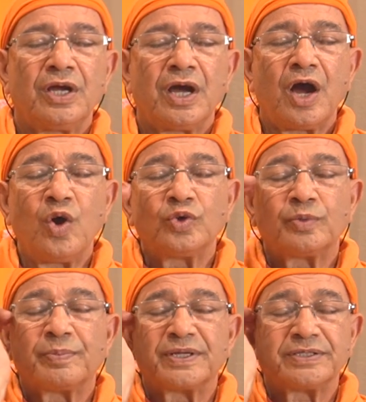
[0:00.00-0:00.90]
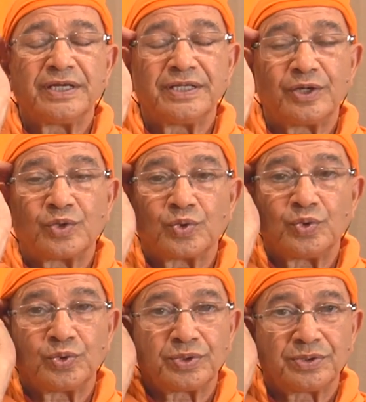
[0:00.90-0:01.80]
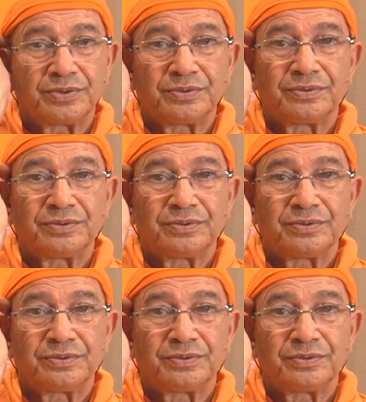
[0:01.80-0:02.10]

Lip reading: How to present the truth?